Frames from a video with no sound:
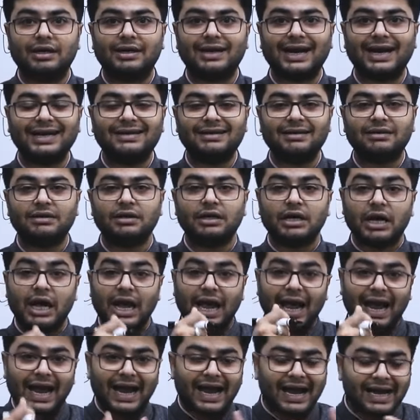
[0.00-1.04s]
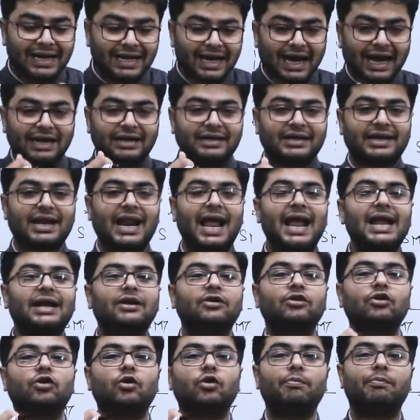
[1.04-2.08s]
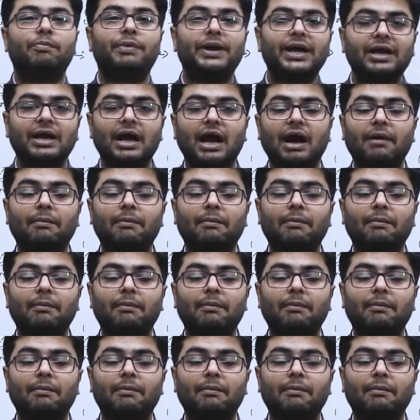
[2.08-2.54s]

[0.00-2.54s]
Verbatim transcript: right? And are trying to bring